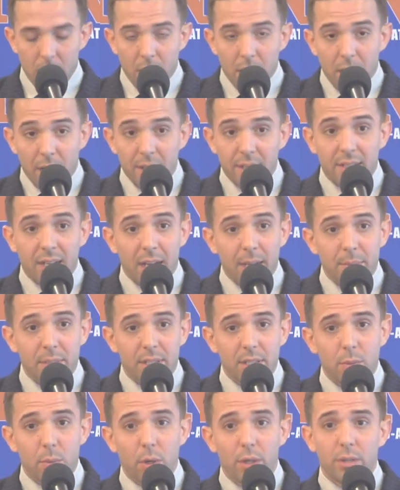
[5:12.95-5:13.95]
A lot of
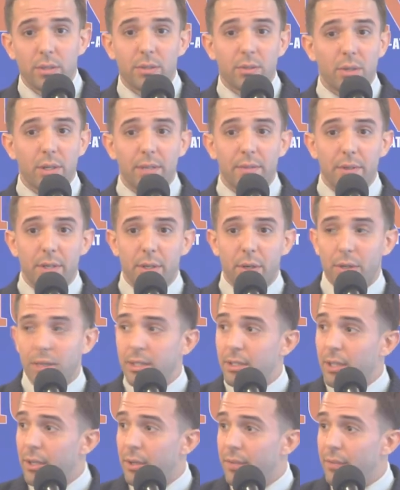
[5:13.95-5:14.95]
times these workers don't even know
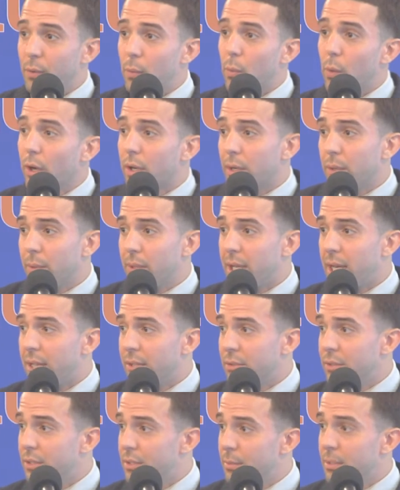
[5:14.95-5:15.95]
that they're even working with
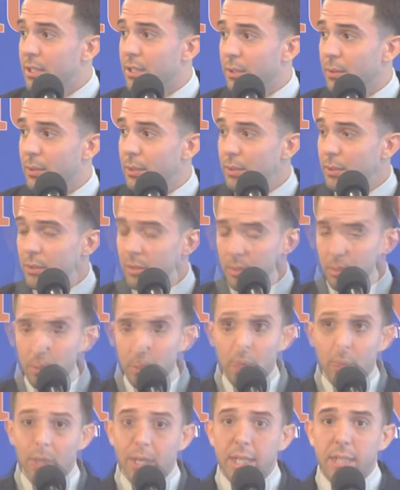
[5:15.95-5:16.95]
hazardous materials.
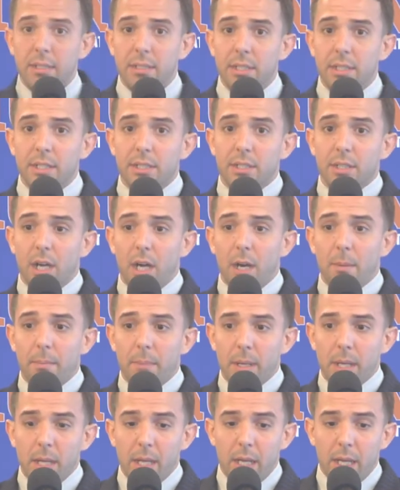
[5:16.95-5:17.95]
We went into this
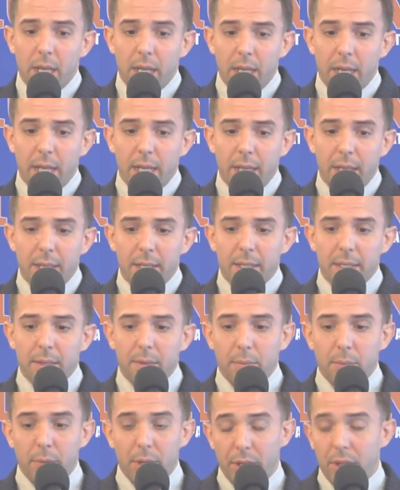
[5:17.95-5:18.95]
job and
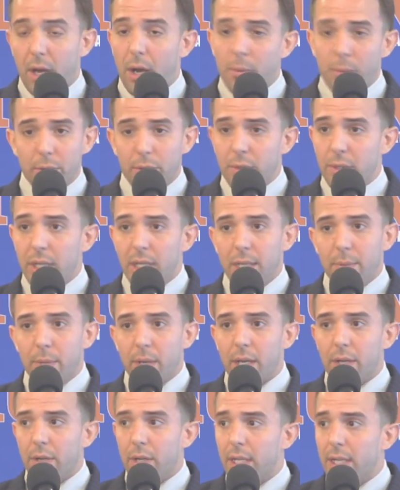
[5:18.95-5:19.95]
we thought we were doing
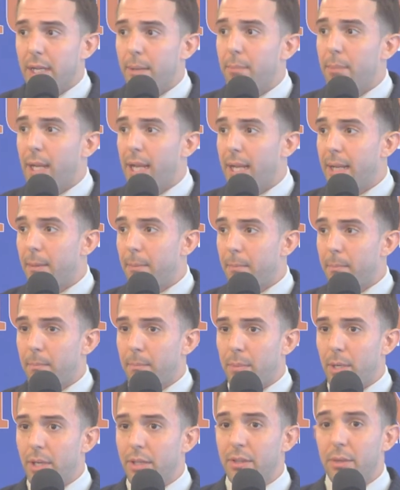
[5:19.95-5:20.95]
regular clean and paint,
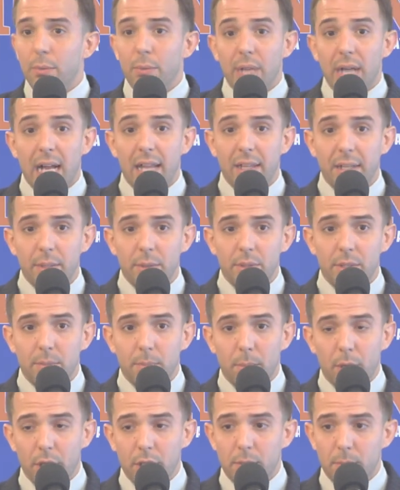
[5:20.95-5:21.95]
but the reality was
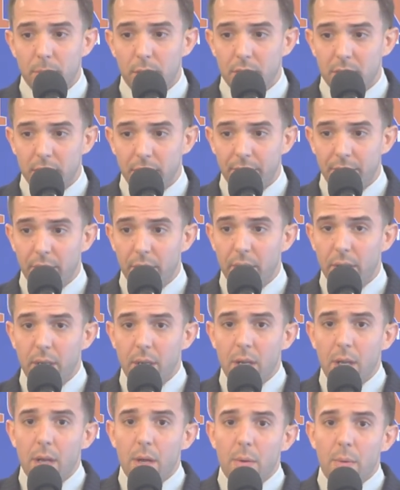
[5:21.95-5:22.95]
much, much different.
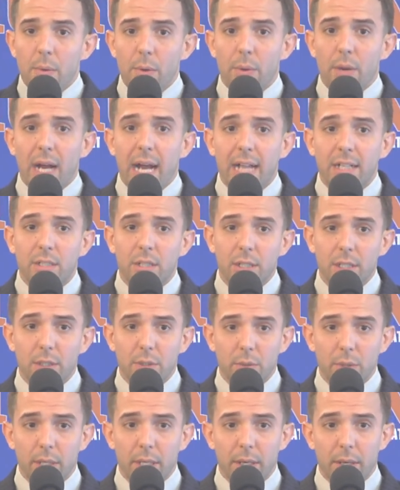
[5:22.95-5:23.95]
We were actually
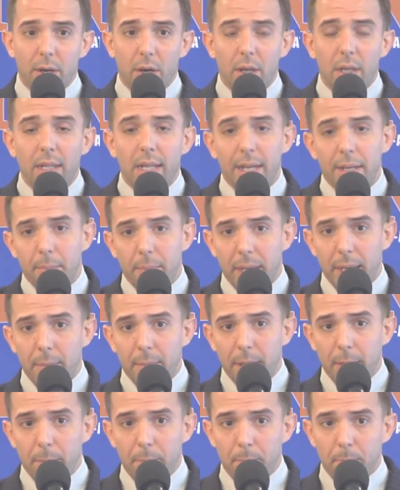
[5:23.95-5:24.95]
doing lead
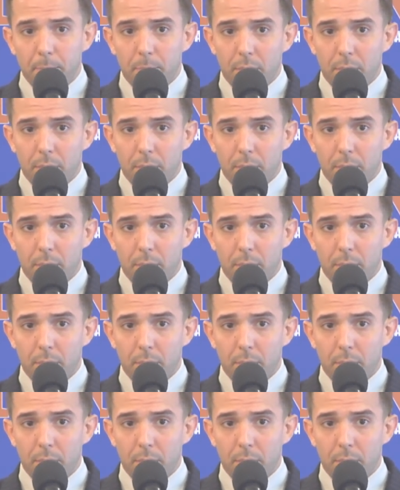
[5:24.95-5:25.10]
abatement.